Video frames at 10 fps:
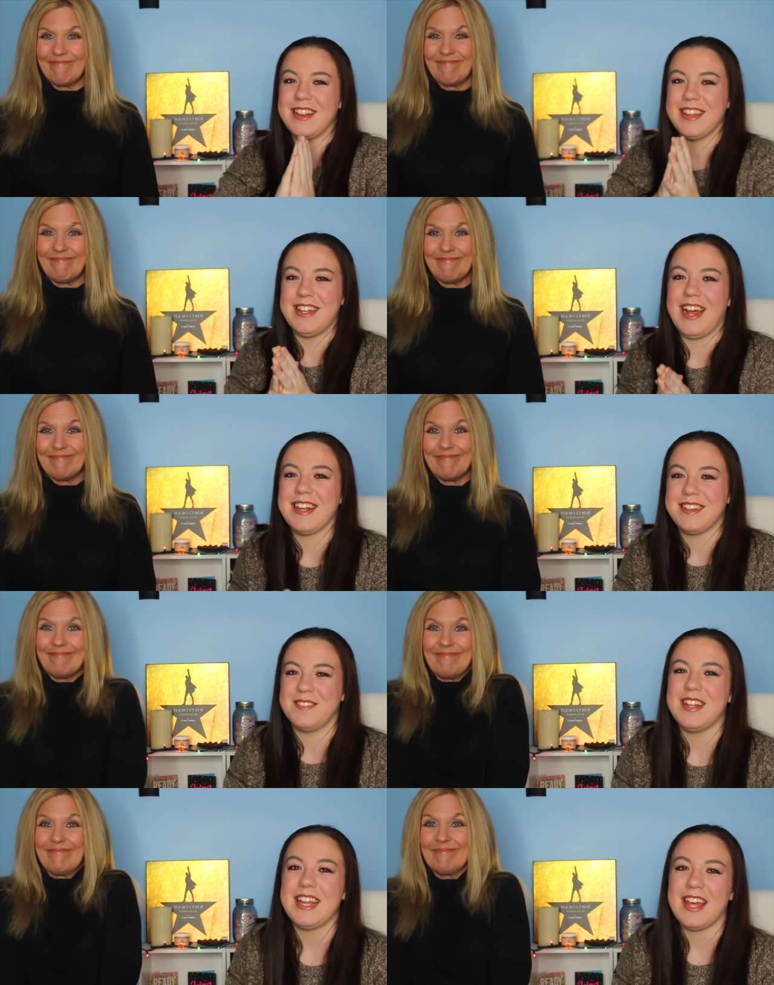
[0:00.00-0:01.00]
Speaker 1: in the next
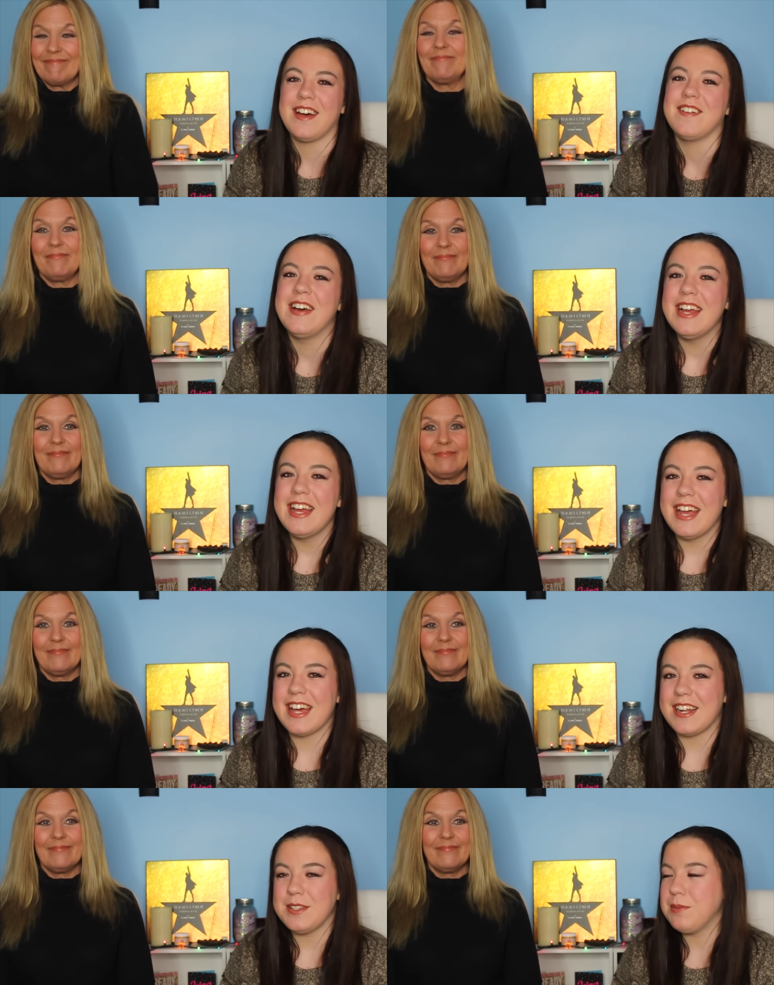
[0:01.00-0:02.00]
video.
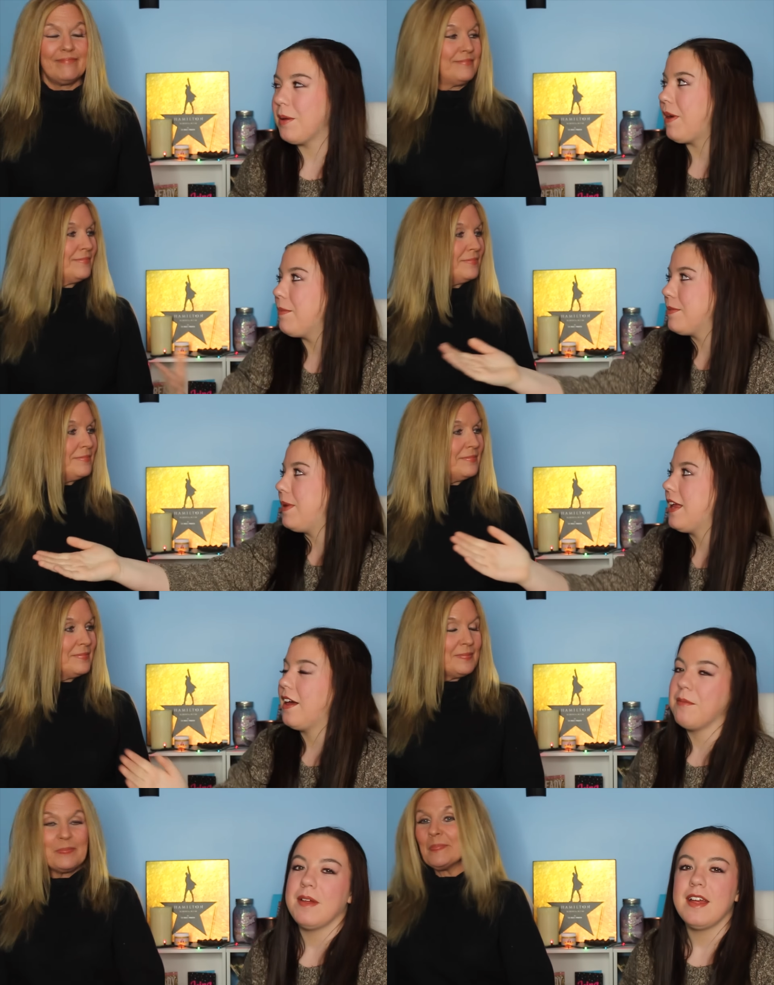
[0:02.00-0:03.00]
And I'll do my mom's
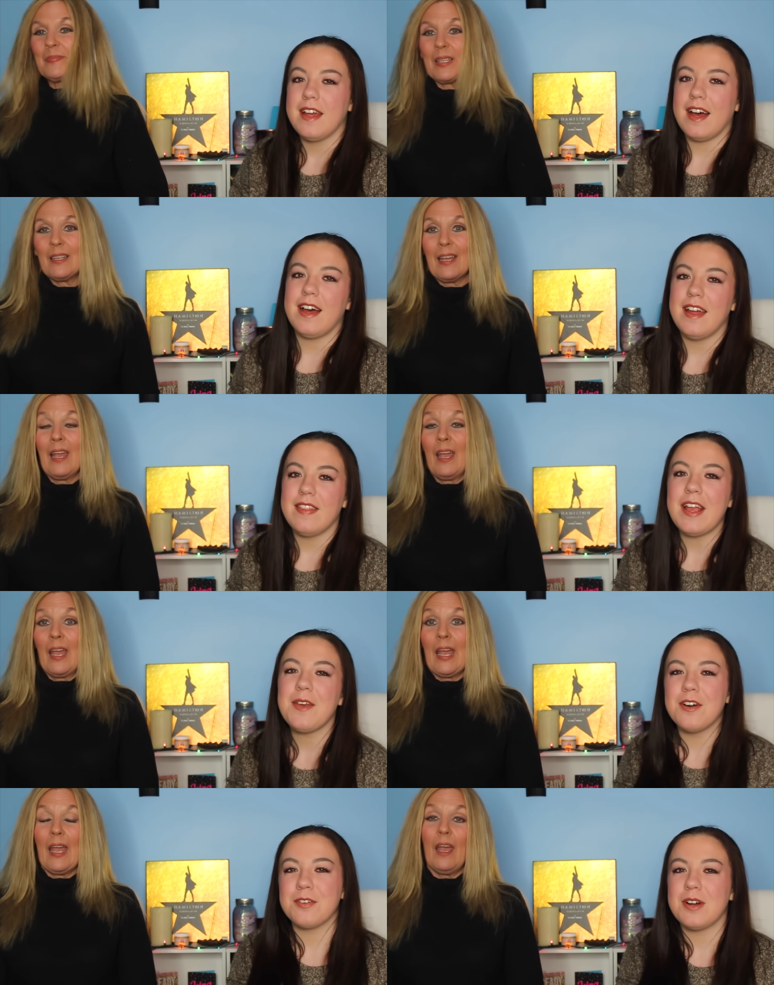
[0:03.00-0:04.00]
makeup. Uh, thank
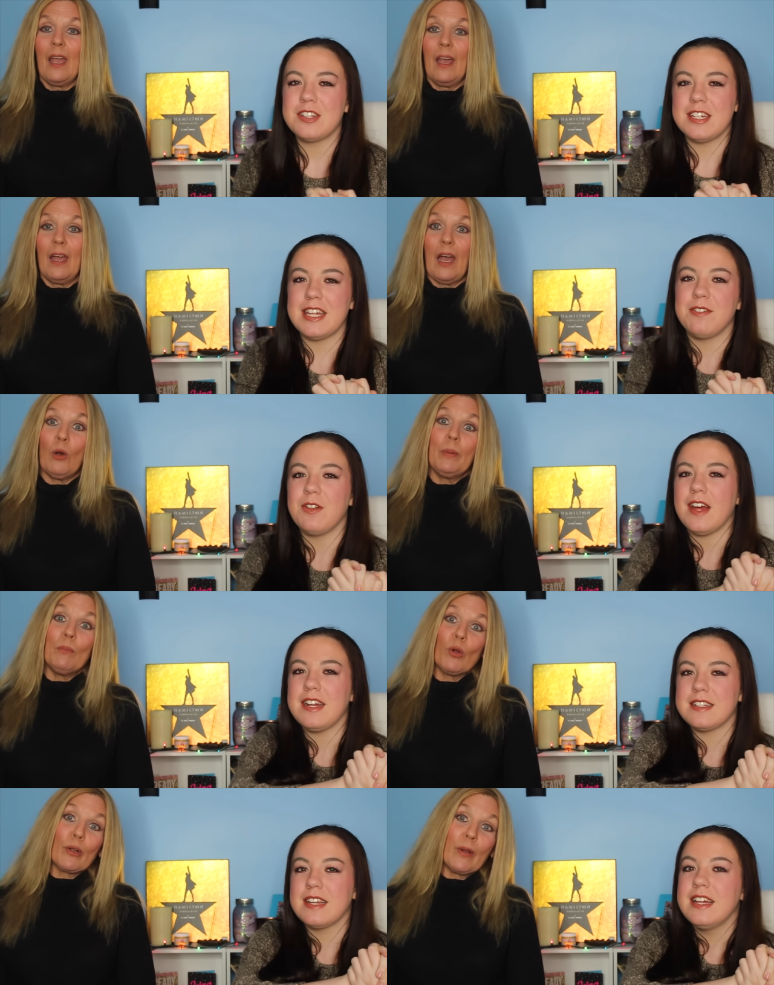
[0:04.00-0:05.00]
you all for watching. If you I'll liked,
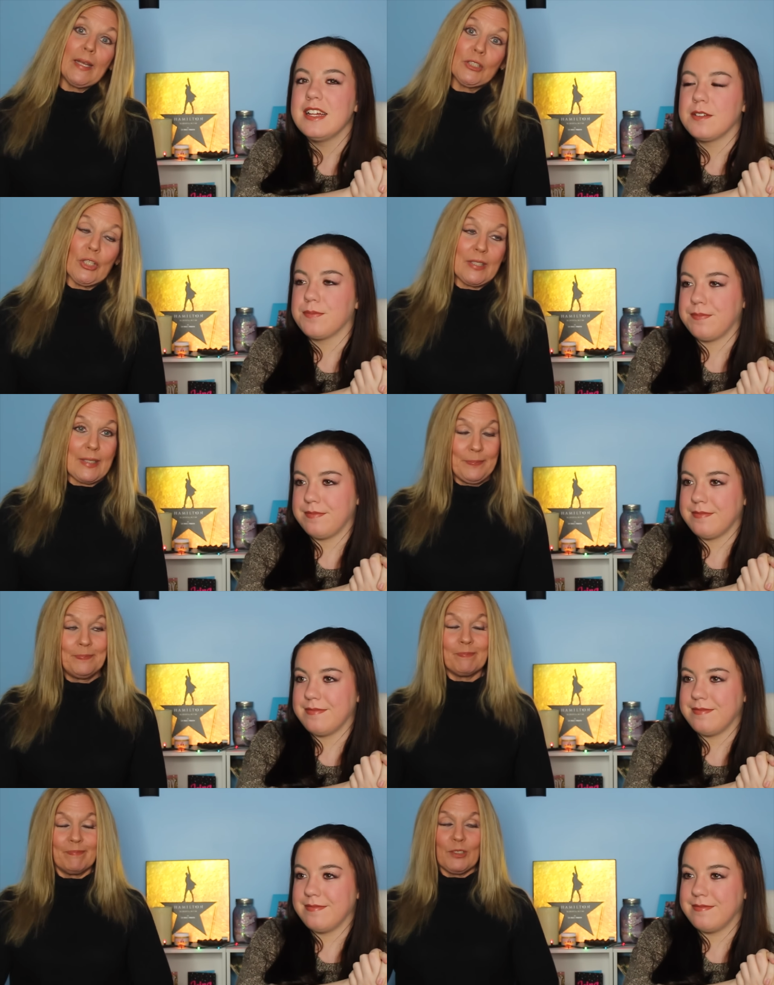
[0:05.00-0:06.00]
be more
Speaker 2: gracious.
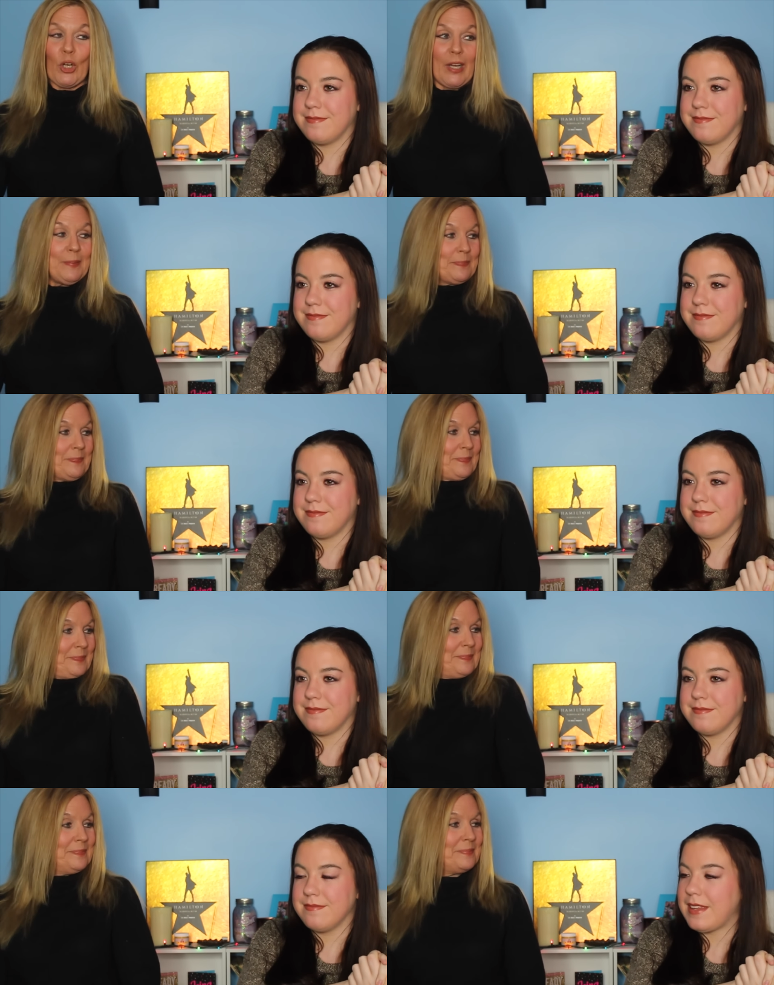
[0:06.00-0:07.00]
Sorry.
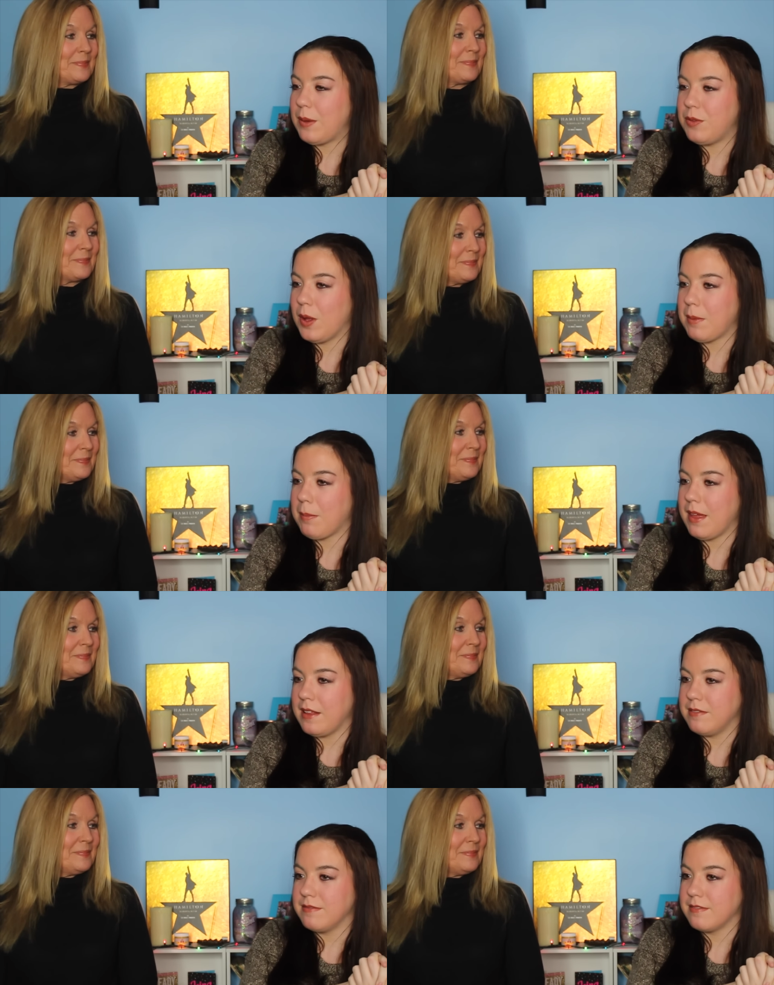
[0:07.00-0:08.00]
Speaker 1: I was doing my
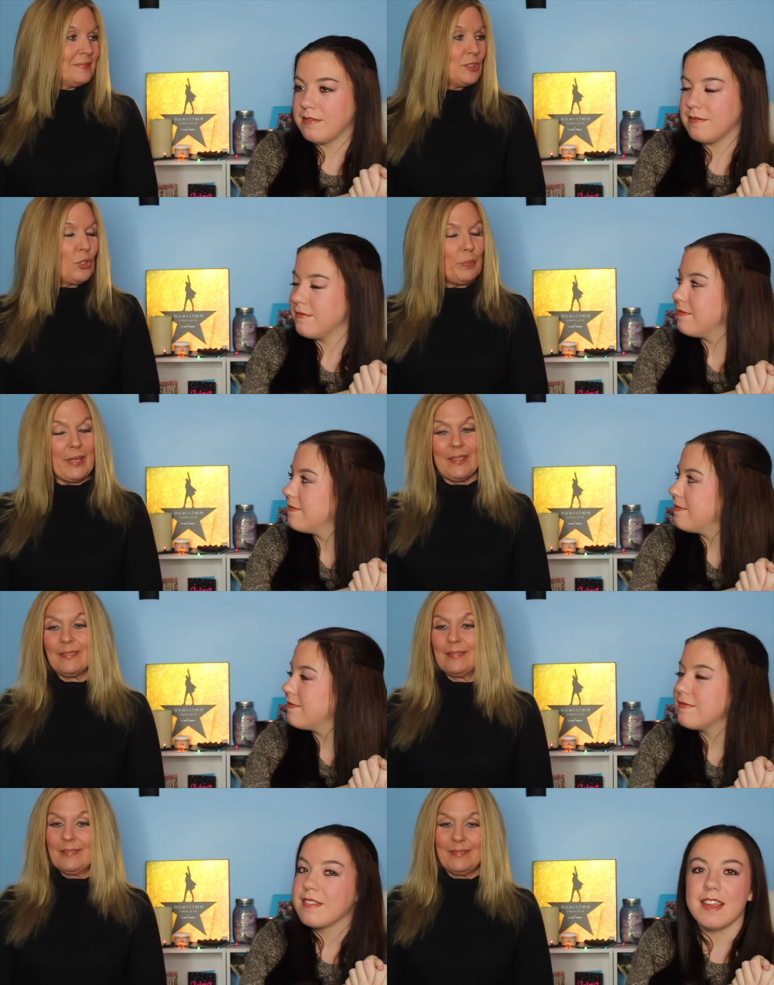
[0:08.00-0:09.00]
bit. Do your bit.
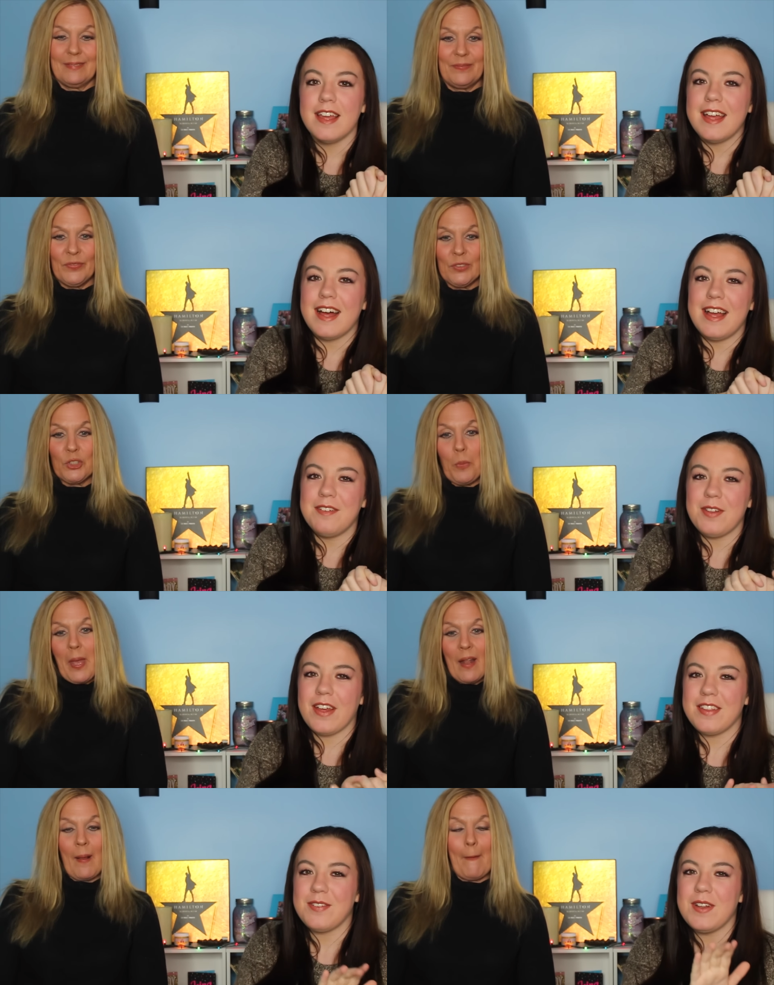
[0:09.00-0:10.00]
Uh, if you
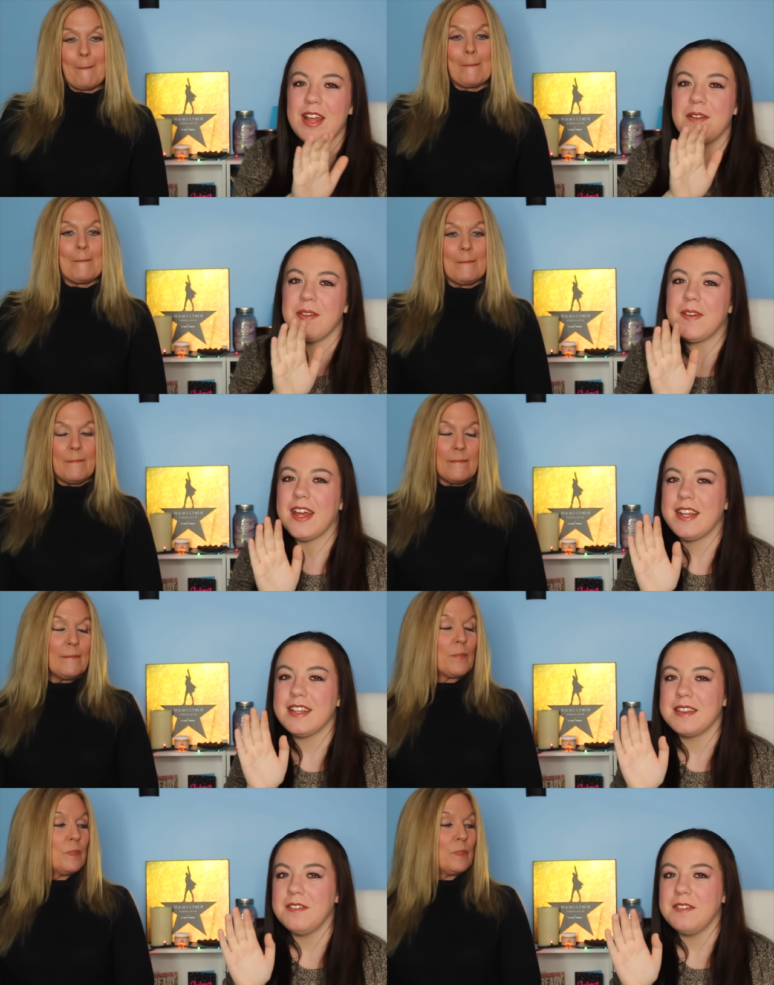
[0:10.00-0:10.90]
like this video, you can